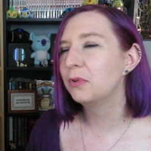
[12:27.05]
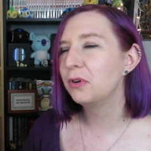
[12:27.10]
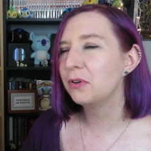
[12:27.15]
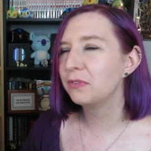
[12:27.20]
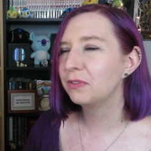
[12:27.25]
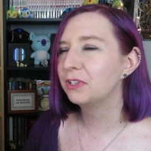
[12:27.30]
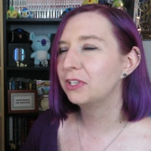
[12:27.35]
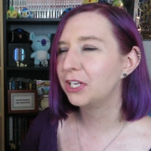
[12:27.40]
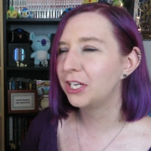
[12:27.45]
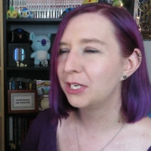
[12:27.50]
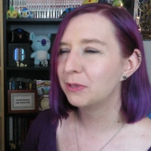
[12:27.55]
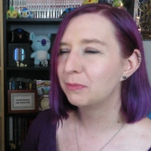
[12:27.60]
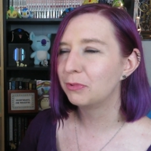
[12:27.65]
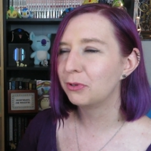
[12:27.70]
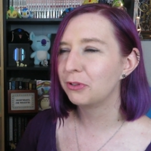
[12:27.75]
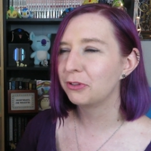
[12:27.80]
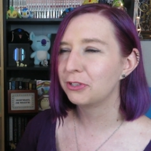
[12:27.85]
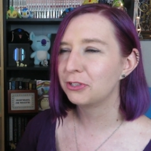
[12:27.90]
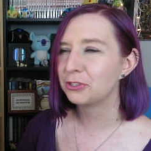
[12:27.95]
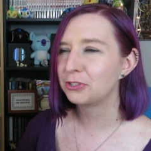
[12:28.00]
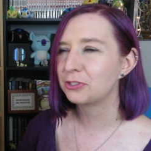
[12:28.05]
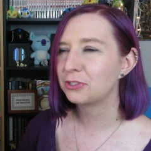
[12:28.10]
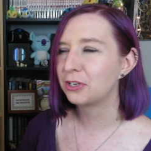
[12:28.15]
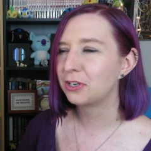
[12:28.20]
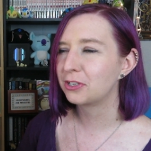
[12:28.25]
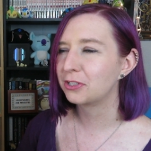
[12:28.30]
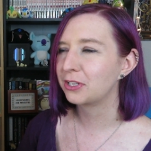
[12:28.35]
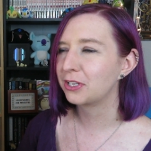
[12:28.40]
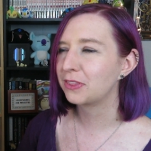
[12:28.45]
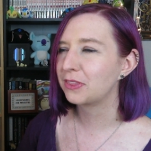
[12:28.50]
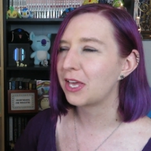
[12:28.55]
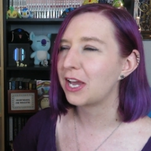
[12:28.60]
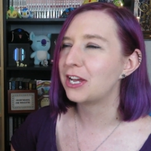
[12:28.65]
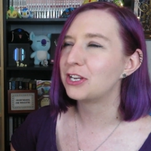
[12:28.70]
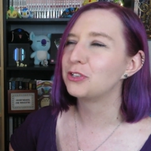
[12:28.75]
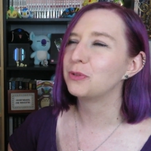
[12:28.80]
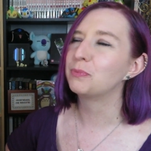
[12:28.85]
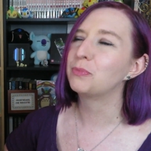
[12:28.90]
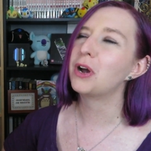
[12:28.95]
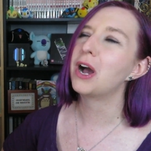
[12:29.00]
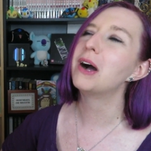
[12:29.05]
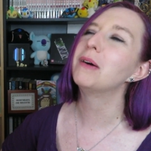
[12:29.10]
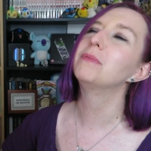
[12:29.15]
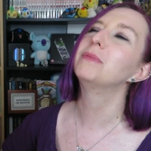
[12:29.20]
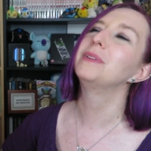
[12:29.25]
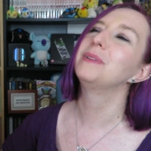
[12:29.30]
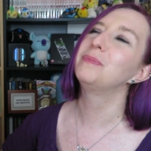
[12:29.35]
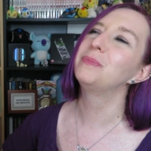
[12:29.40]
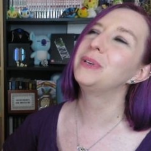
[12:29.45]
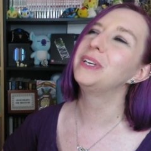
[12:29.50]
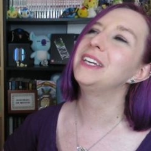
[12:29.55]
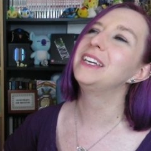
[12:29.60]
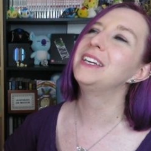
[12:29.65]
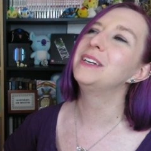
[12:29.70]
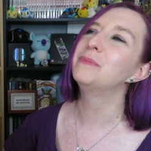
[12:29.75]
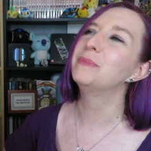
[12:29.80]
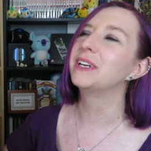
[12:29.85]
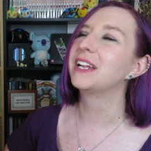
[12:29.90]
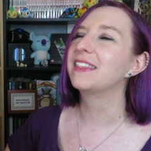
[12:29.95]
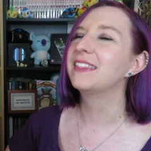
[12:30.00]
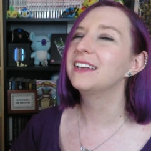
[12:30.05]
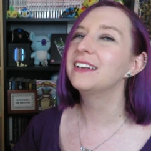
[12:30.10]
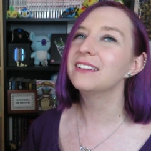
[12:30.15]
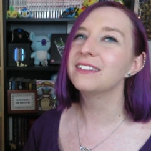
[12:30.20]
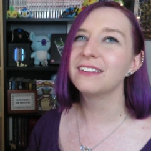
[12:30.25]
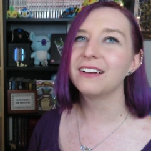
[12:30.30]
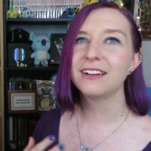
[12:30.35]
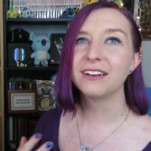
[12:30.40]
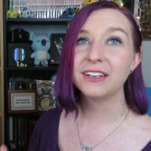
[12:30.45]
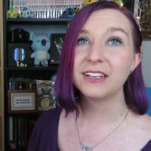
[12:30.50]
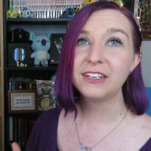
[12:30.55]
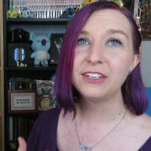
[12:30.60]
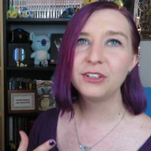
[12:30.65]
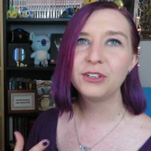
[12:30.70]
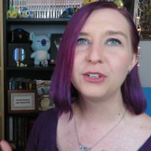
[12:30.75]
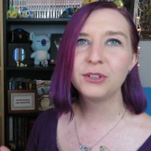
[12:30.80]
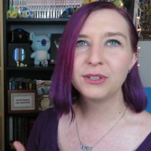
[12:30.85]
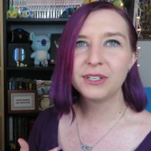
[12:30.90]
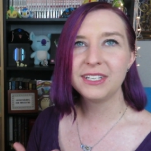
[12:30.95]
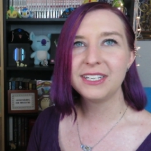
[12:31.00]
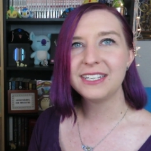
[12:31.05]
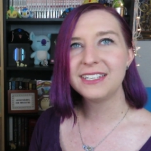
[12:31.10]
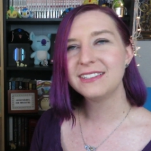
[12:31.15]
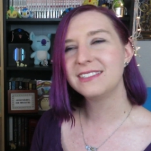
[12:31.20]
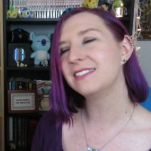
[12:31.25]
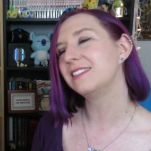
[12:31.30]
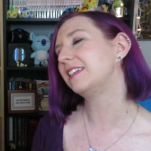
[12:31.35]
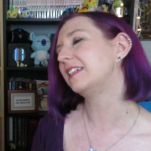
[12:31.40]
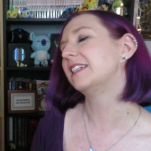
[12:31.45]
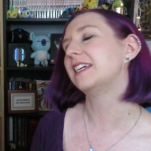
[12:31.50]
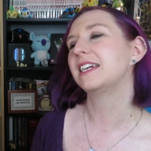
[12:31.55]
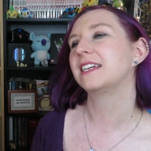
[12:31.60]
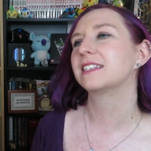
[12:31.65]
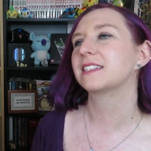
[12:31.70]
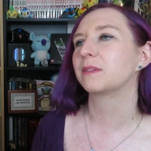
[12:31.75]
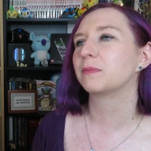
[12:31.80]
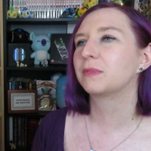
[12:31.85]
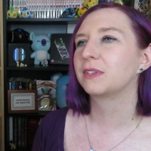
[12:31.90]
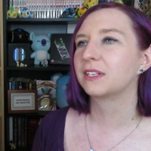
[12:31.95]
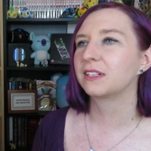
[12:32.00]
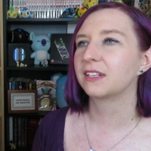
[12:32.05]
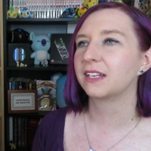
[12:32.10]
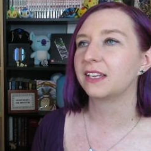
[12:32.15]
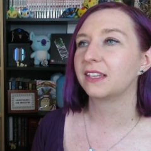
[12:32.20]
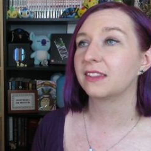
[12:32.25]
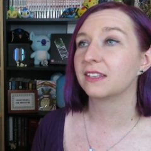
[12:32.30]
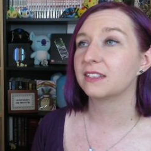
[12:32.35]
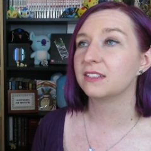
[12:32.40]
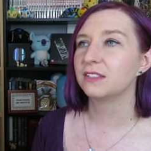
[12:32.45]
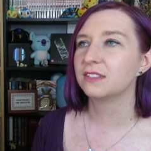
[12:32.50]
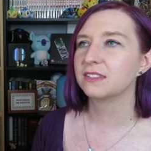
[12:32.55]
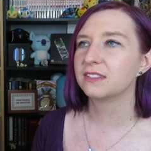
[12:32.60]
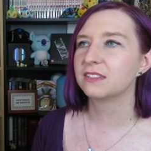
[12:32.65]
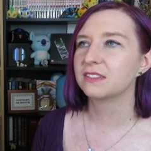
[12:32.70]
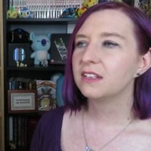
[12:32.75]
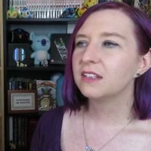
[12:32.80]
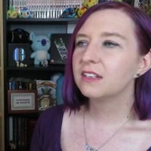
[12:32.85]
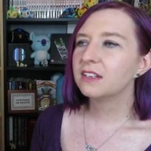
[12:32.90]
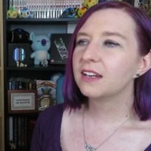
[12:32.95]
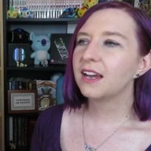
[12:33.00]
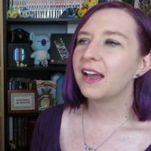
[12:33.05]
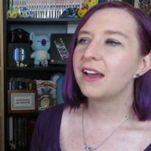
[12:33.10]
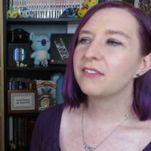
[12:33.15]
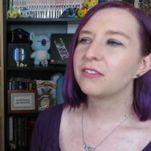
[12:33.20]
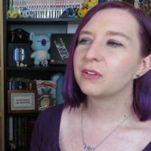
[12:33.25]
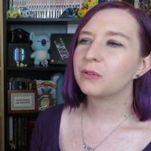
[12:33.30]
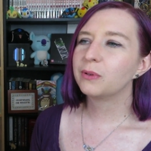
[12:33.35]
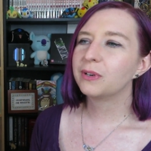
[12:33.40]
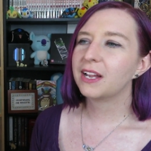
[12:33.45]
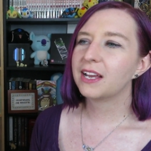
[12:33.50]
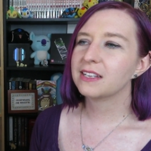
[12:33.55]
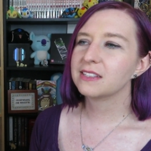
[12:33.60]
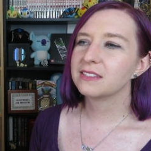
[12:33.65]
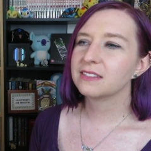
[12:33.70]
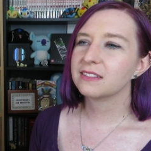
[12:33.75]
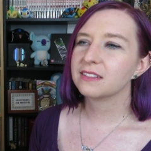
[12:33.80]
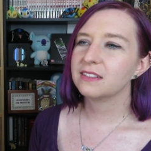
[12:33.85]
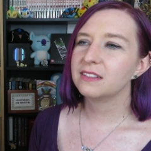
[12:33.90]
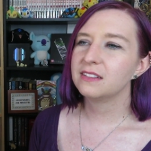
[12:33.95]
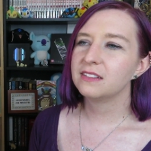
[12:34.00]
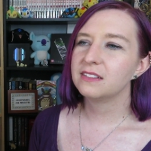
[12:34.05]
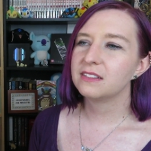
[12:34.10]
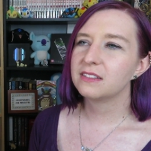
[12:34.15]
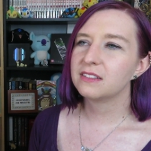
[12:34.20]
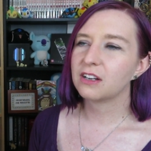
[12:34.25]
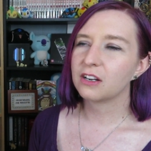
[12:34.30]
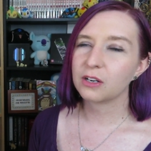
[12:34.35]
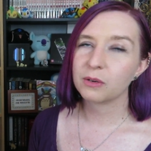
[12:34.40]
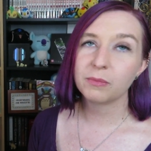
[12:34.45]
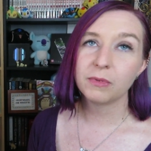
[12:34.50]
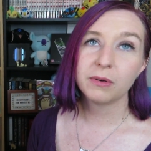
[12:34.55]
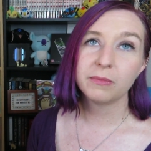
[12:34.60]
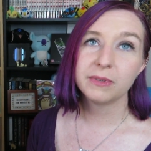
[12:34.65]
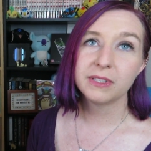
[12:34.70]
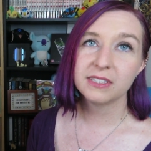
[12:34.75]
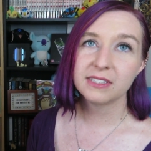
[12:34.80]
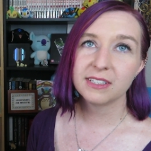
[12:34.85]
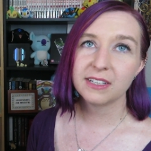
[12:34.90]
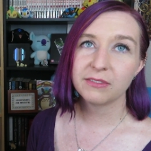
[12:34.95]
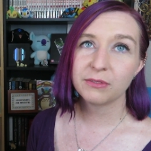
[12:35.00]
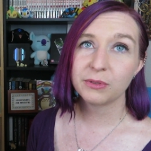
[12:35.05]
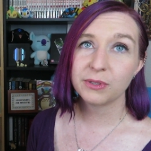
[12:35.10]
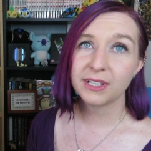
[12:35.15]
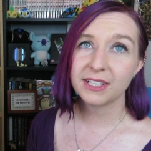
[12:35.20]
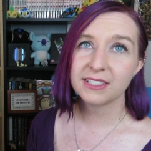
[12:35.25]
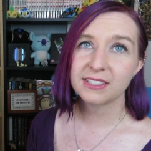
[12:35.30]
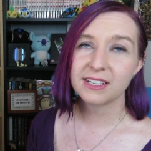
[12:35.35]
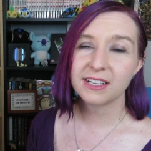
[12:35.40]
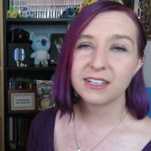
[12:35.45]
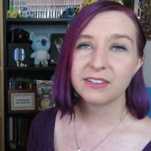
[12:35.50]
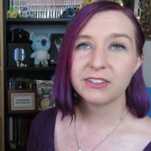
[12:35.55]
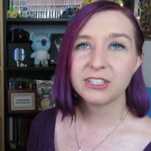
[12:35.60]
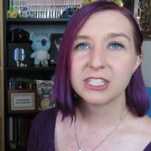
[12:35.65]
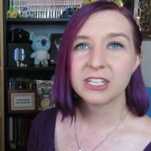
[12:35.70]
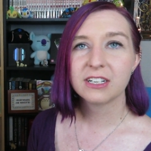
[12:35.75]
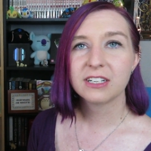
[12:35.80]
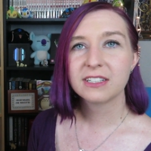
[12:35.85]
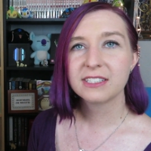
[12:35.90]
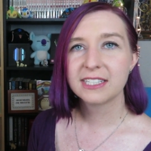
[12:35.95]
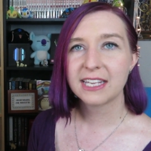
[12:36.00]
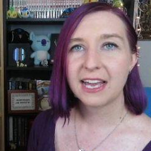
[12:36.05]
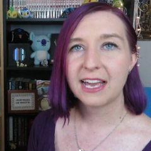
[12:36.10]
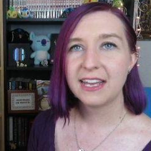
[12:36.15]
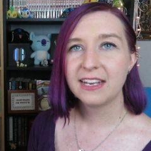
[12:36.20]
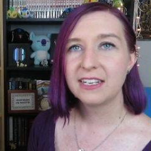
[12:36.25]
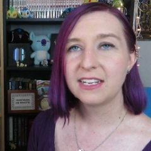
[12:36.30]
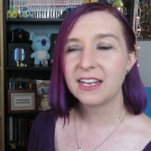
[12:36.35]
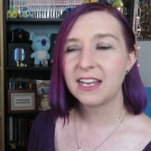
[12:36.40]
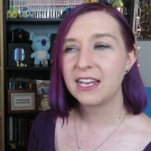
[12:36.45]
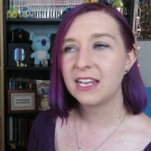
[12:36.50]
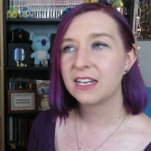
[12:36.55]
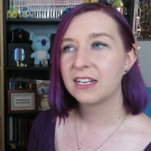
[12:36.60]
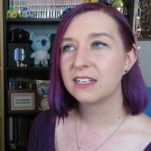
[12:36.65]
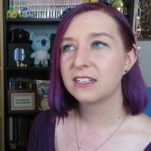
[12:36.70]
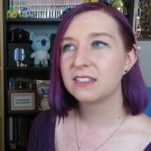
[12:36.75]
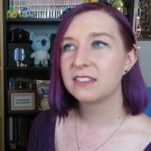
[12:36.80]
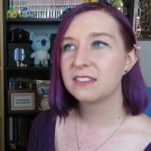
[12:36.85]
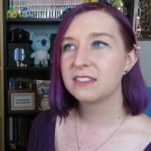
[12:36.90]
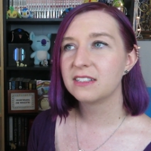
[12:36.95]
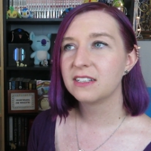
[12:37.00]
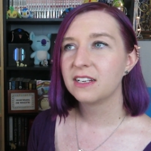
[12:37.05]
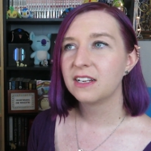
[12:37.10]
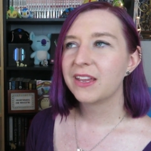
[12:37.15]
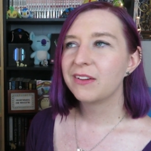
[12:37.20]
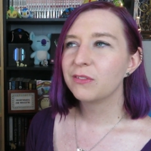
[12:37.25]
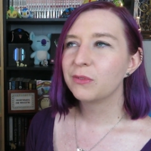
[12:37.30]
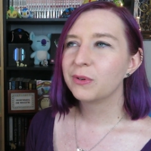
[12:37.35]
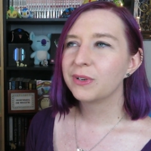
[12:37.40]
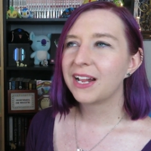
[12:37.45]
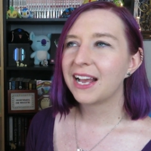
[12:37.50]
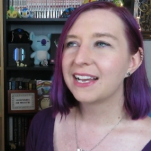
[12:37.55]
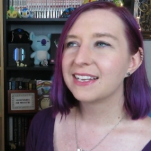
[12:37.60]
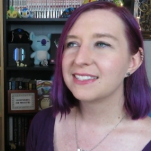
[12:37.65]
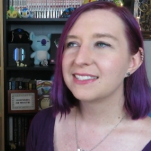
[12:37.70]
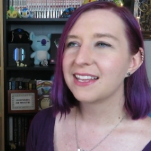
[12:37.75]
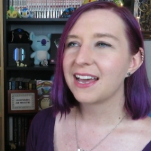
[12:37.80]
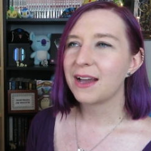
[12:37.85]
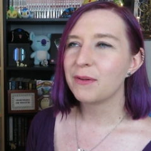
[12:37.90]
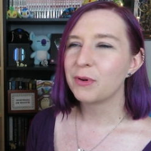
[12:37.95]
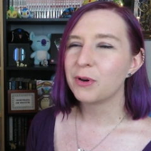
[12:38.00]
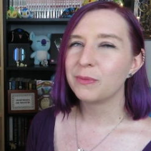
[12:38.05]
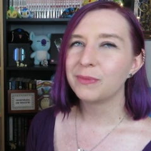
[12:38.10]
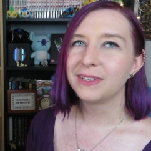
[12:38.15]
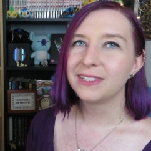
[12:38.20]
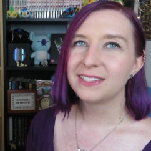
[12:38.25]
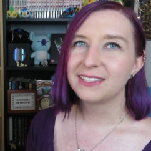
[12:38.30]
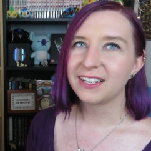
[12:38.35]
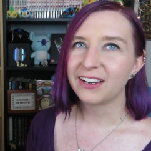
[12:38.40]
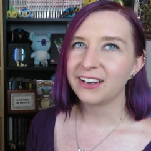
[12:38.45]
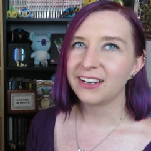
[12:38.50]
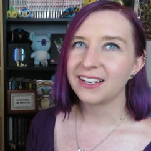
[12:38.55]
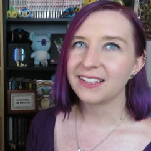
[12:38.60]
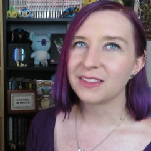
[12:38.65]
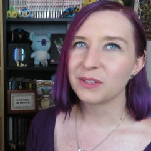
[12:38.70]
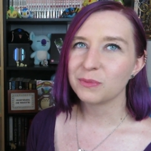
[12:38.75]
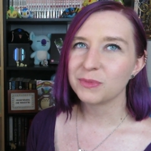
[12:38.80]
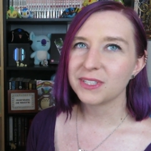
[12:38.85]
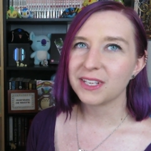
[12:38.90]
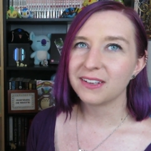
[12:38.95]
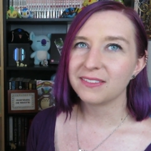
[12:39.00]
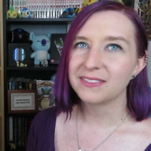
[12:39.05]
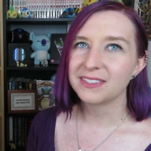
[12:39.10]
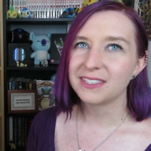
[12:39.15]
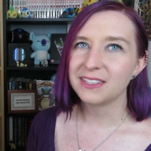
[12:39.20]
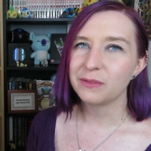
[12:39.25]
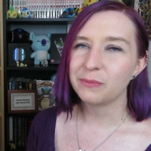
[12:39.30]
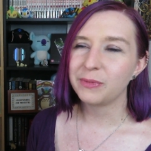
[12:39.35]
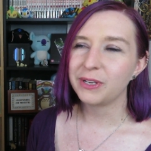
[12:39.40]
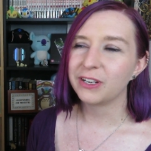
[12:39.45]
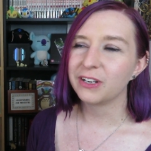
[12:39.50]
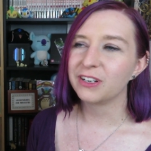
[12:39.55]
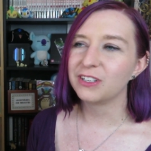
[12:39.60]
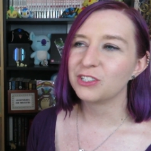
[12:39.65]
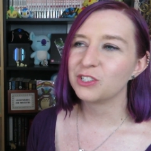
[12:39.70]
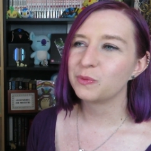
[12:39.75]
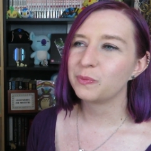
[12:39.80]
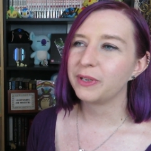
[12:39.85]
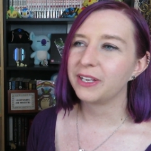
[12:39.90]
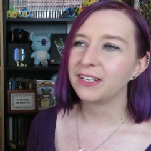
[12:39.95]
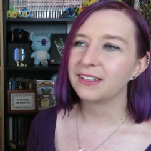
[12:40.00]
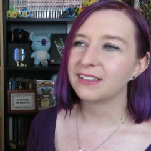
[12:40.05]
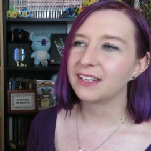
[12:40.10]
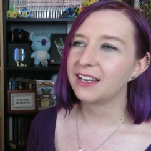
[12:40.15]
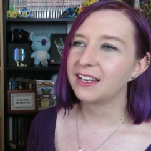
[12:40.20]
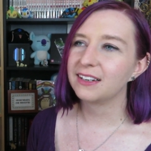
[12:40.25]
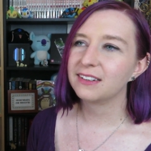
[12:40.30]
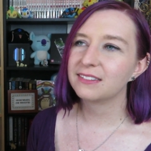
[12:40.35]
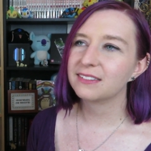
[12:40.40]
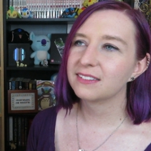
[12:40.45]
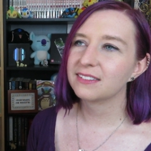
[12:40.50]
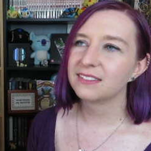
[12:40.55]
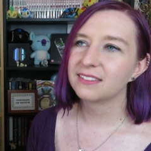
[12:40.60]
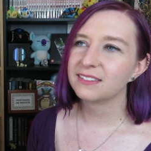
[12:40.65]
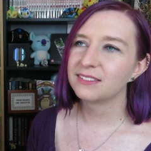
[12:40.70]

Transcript: more relatable than a song like that should probably be, but I think a lot, you, you can easily take something like this. Yeah, everyone has dark moments, and everyone has kind of a dark side, and everyone has that moment staring at themselves in the mirror, just being like,